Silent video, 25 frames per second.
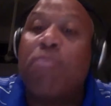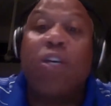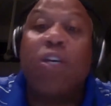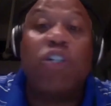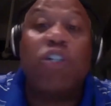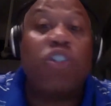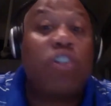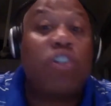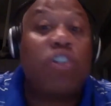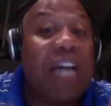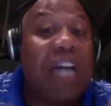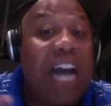your
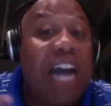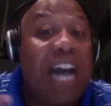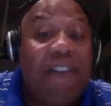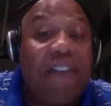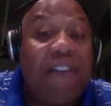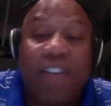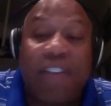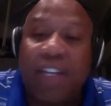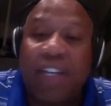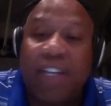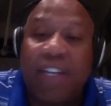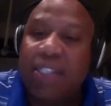
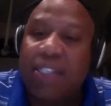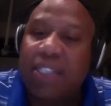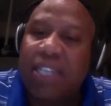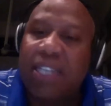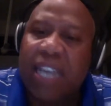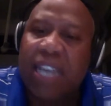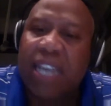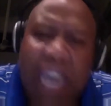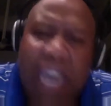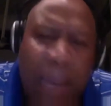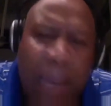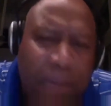confidence.
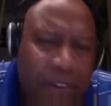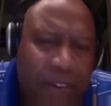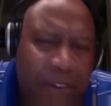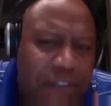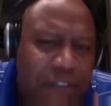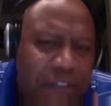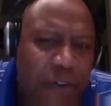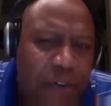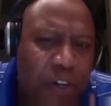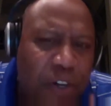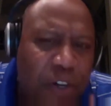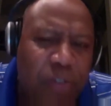And before
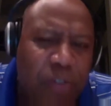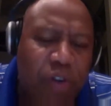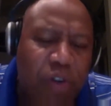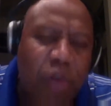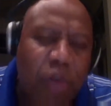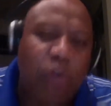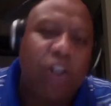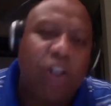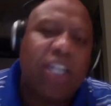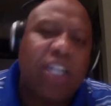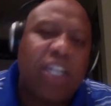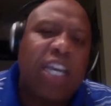you know it,
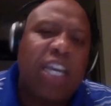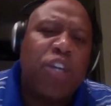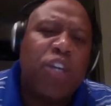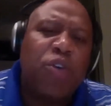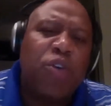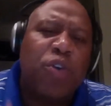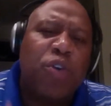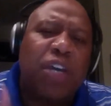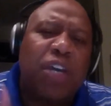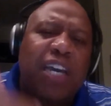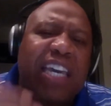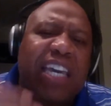you can
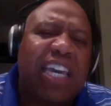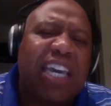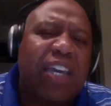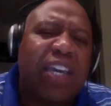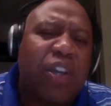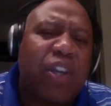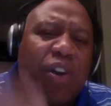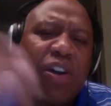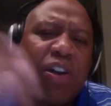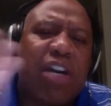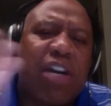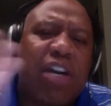kick your
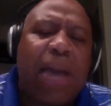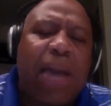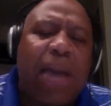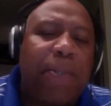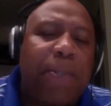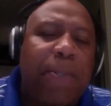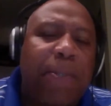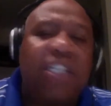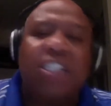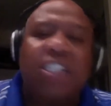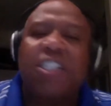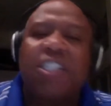
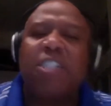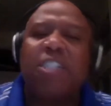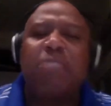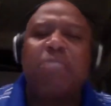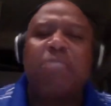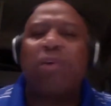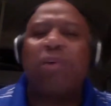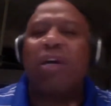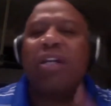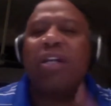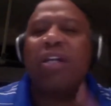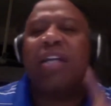competition's
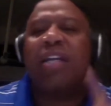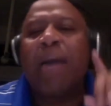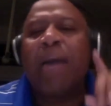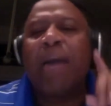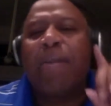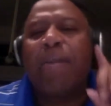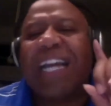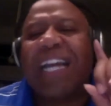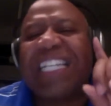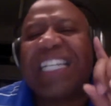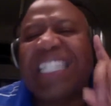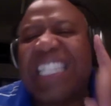butt by
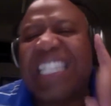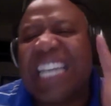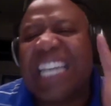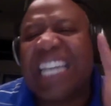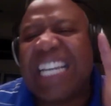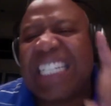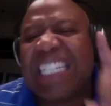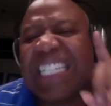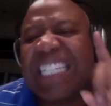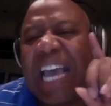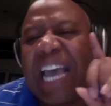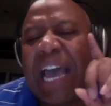just
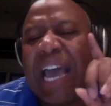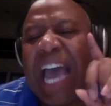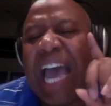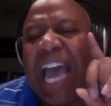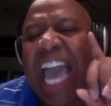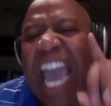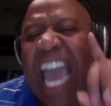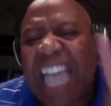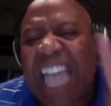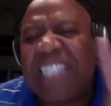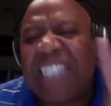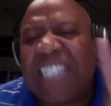
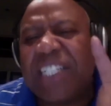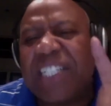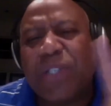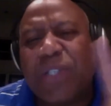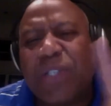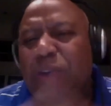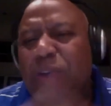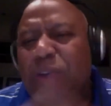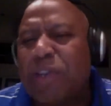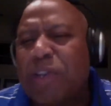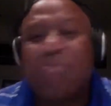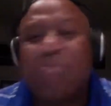
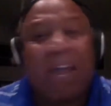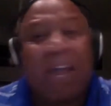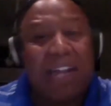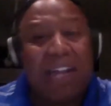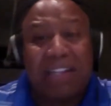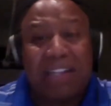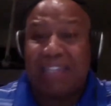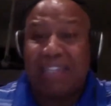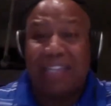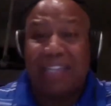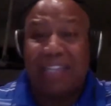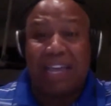executing better than
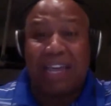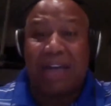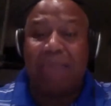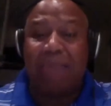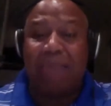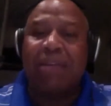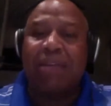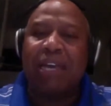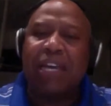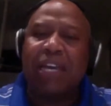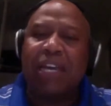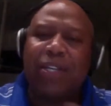them.
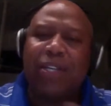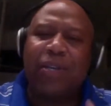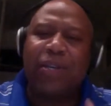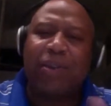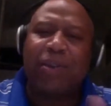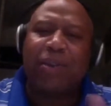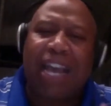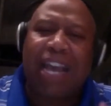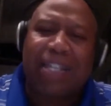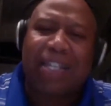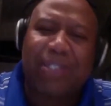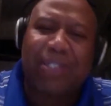Do you guys
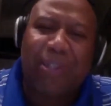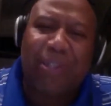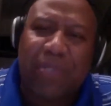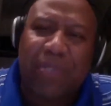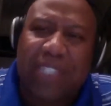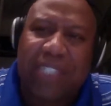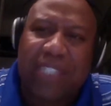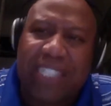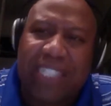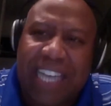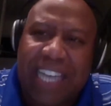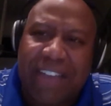know that
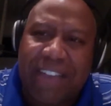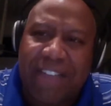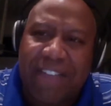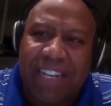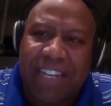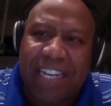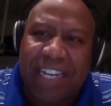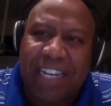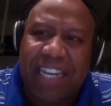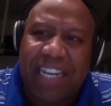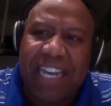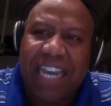70
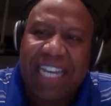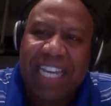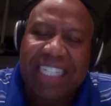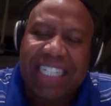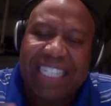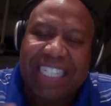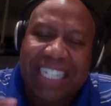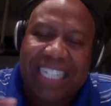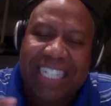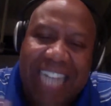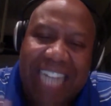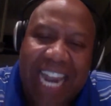to
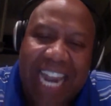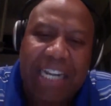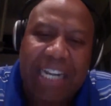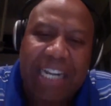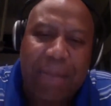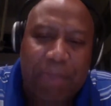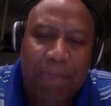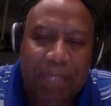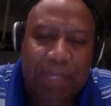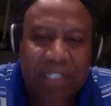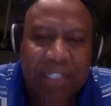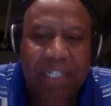
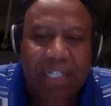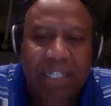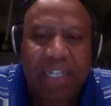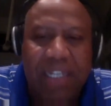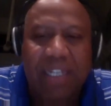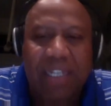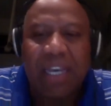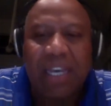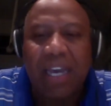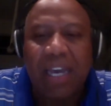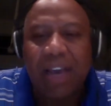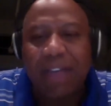90%
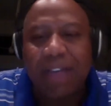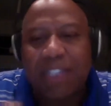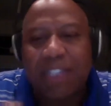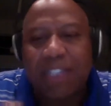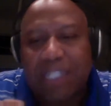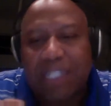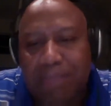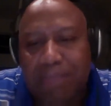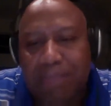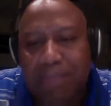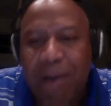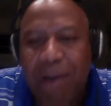of
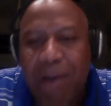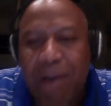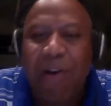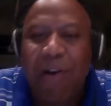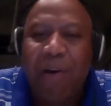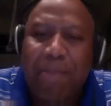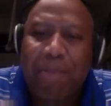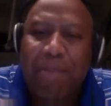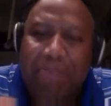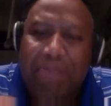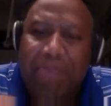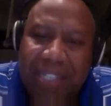small
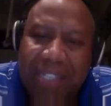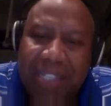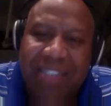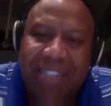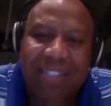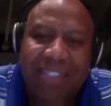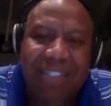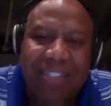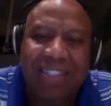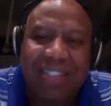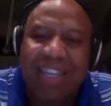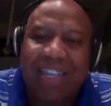
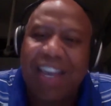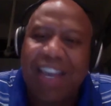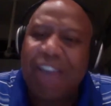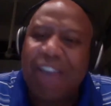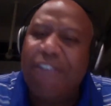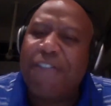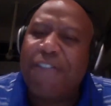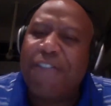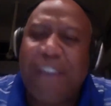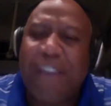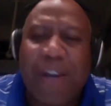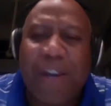businesses
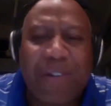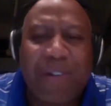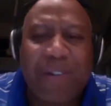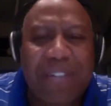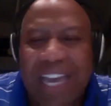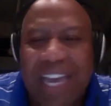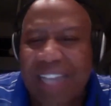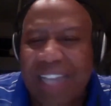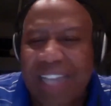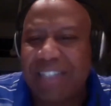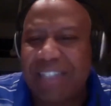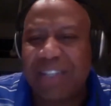fail to
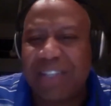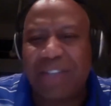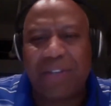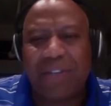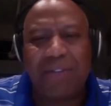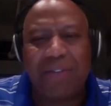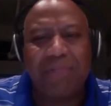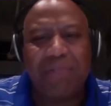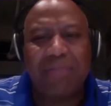execute?